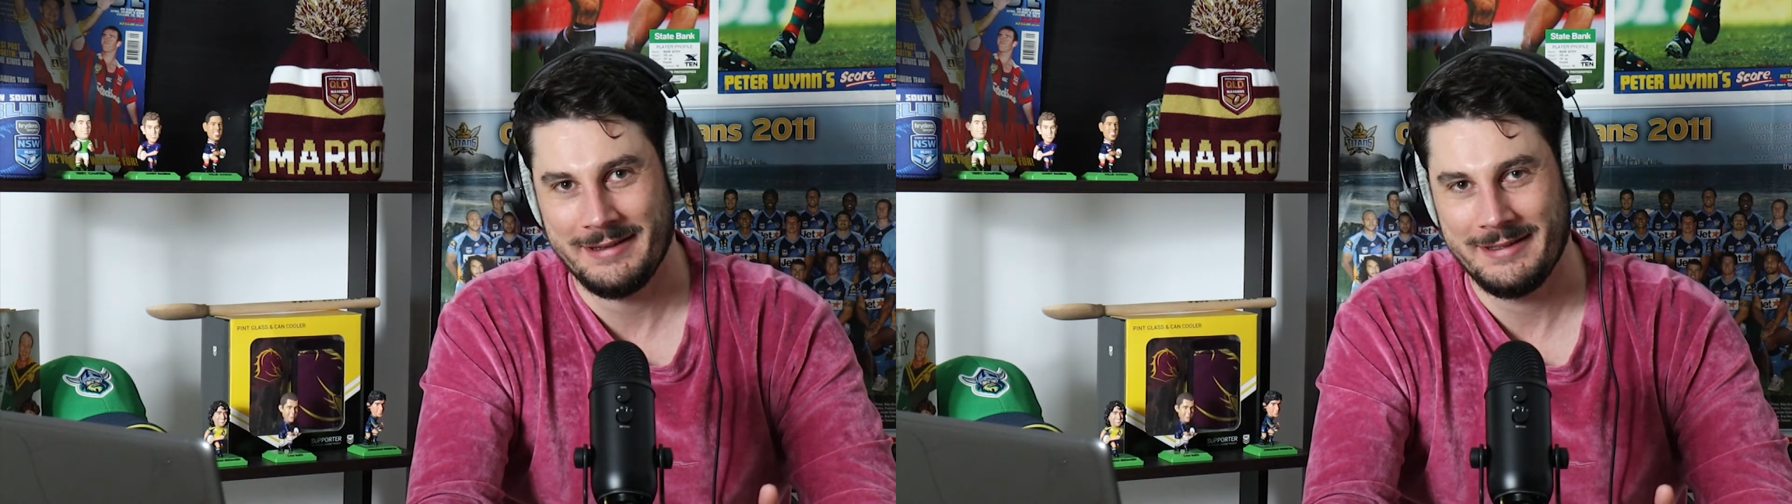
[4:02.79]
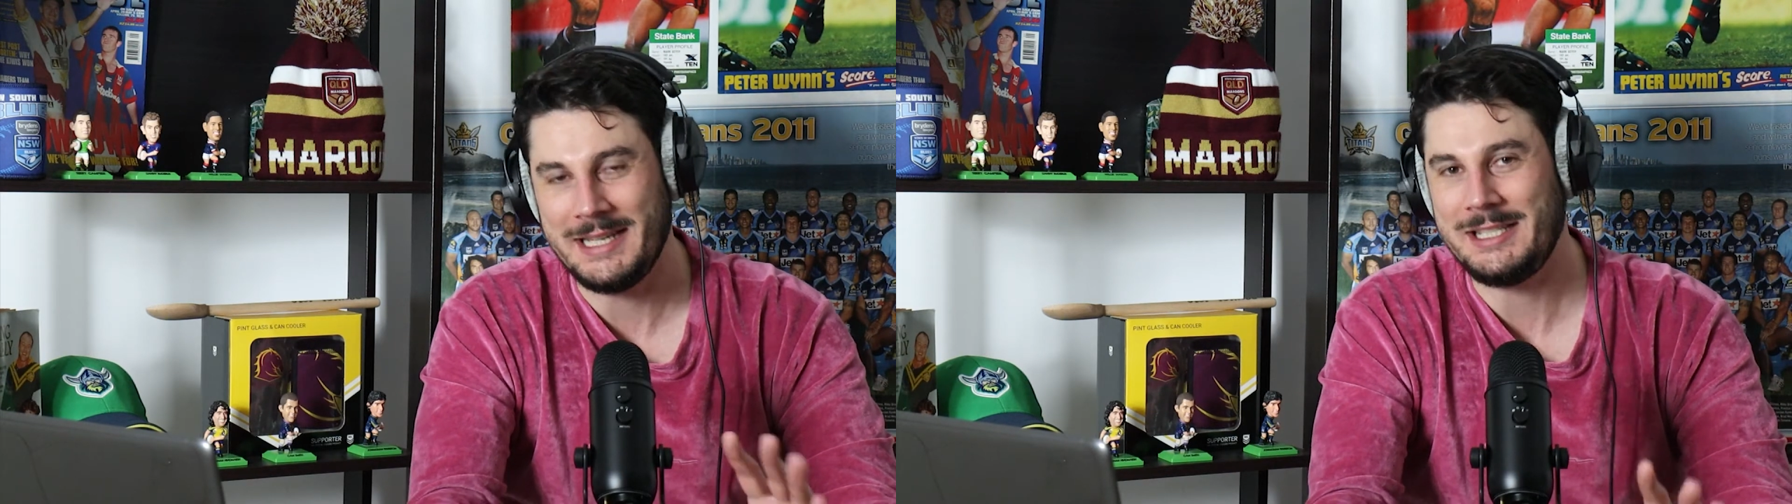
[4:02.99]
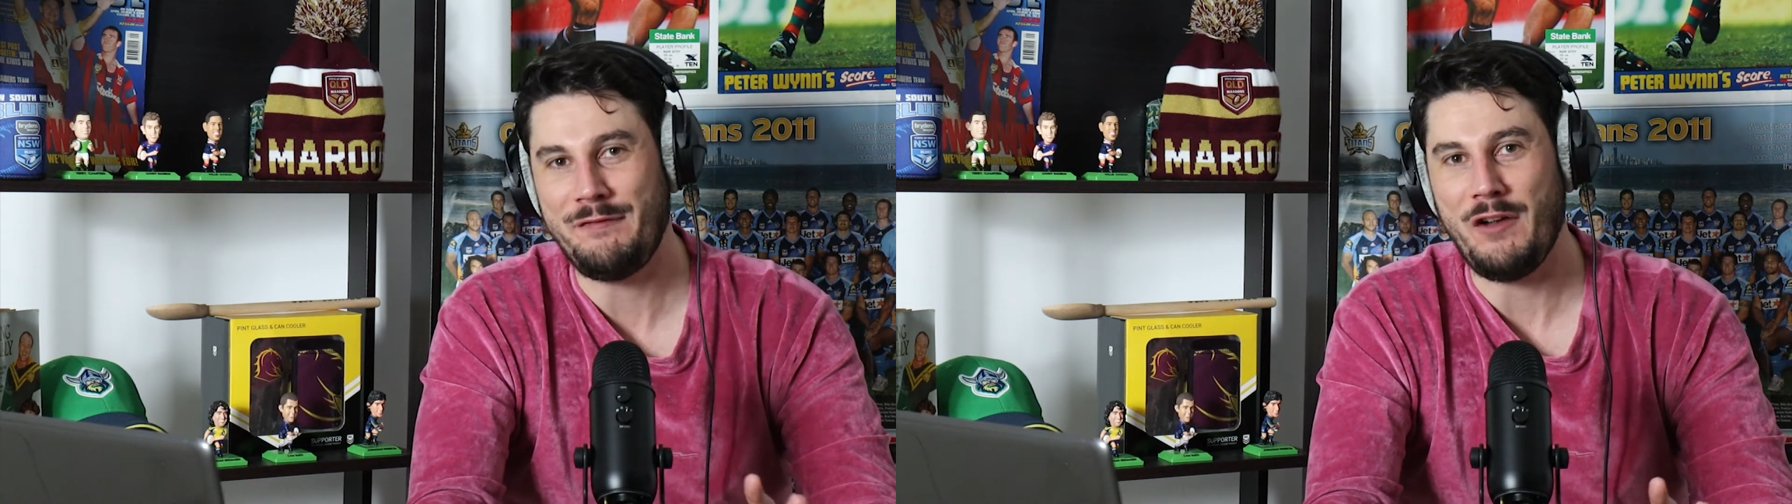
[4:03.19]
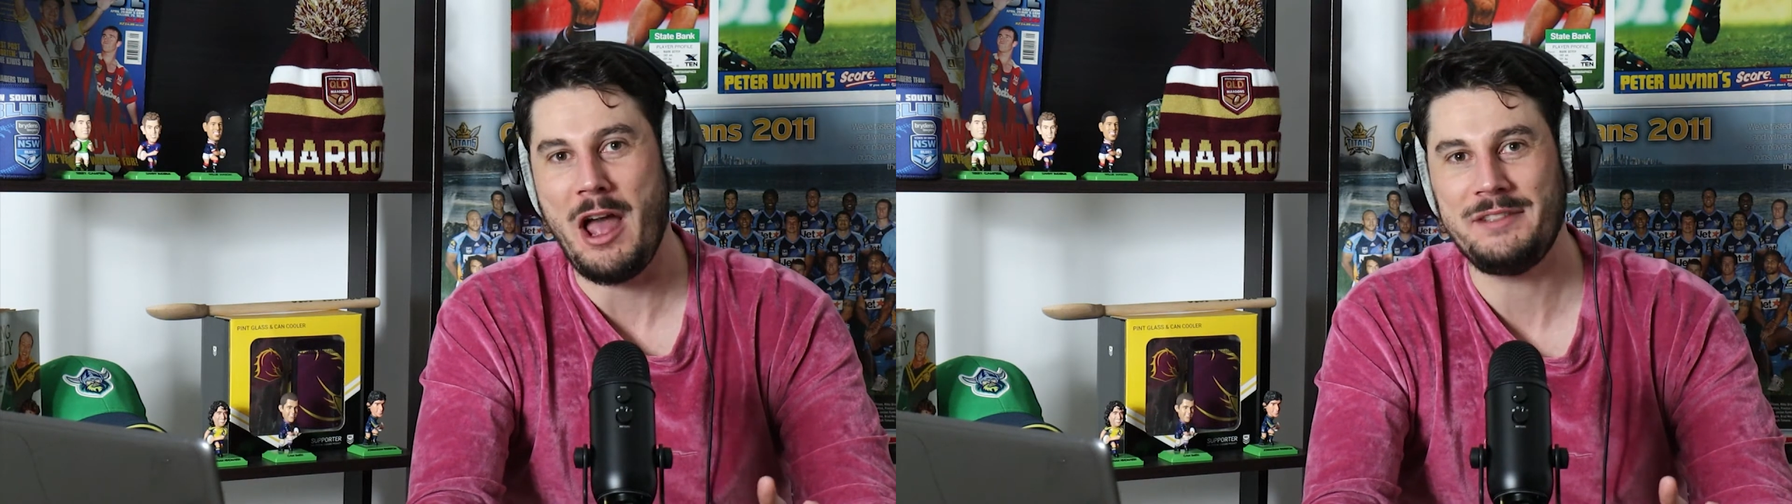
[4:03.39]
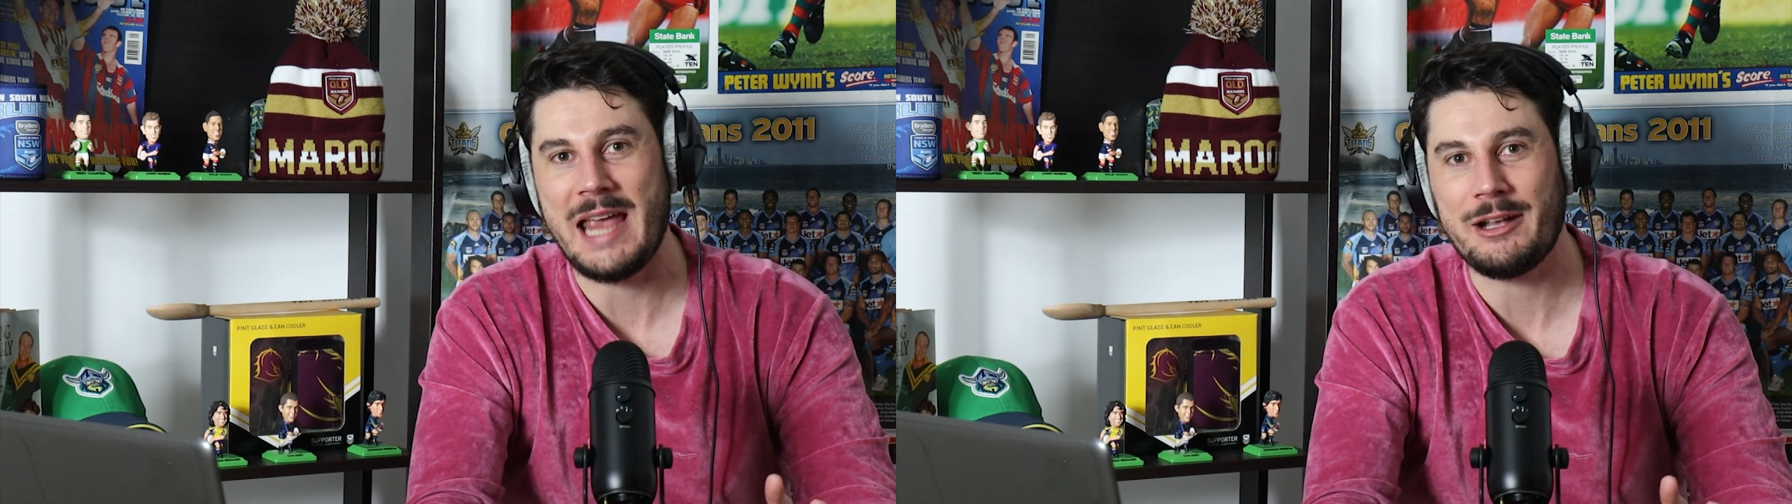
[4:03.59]

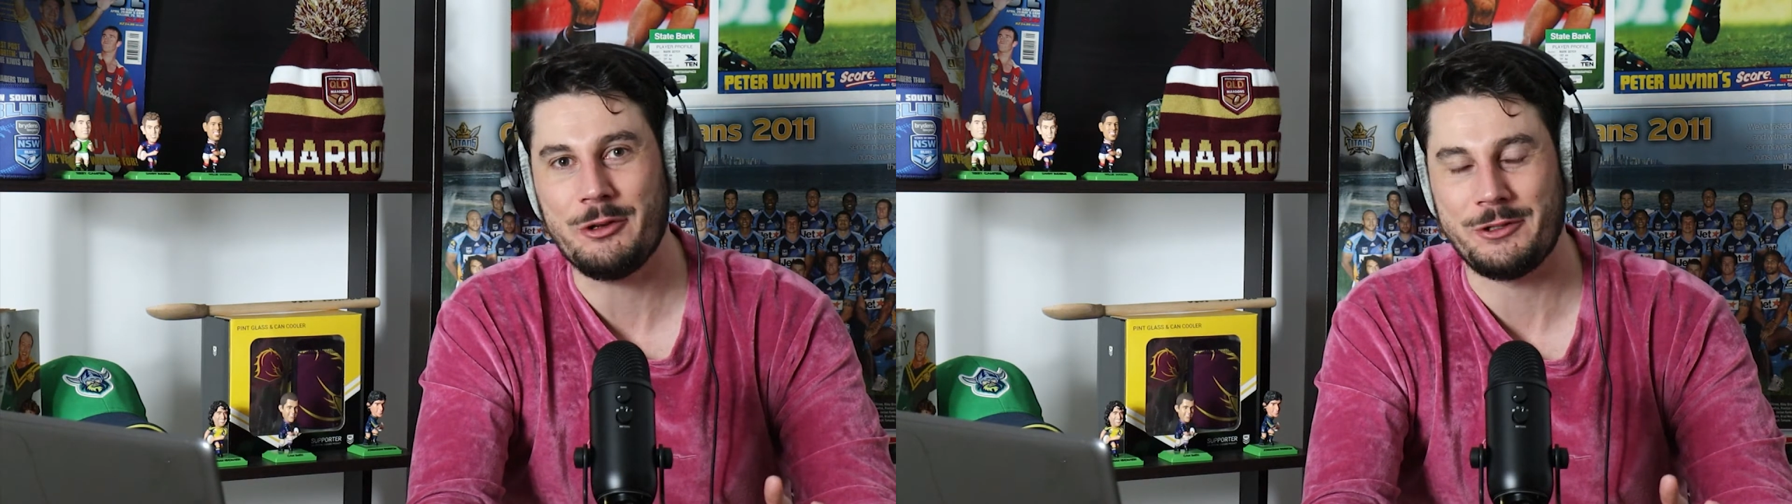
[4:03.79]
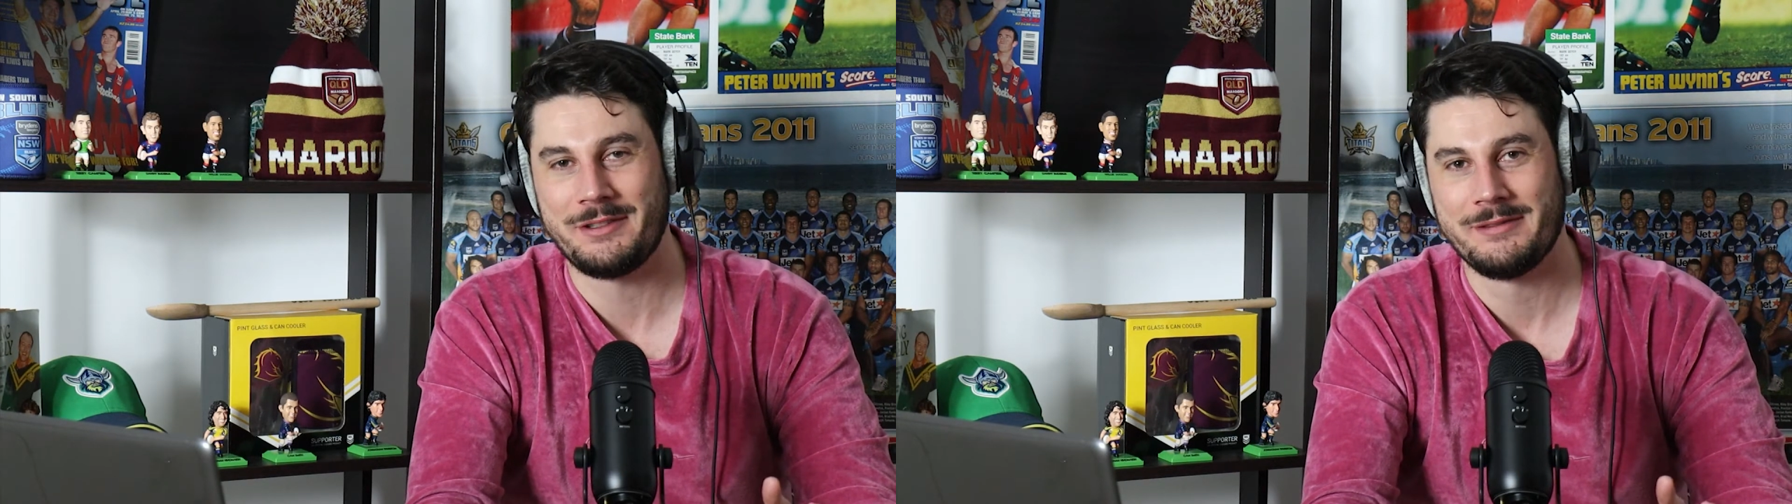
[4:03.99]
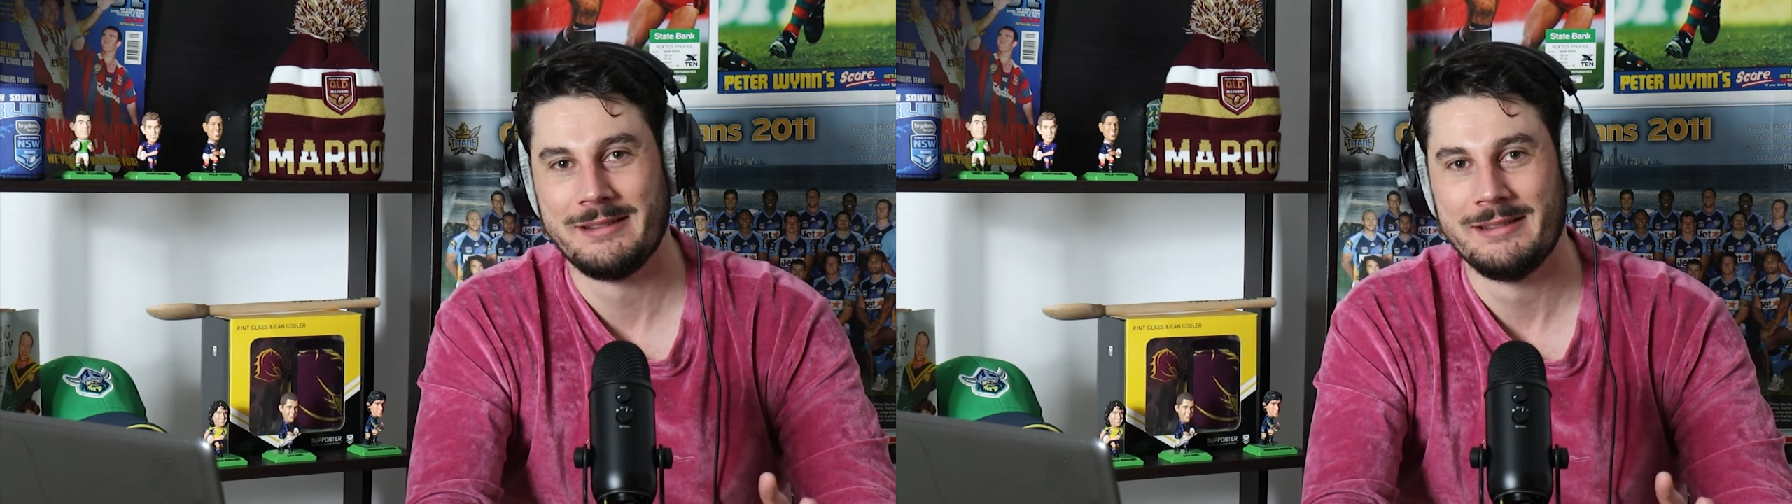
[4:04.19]
65 tackles!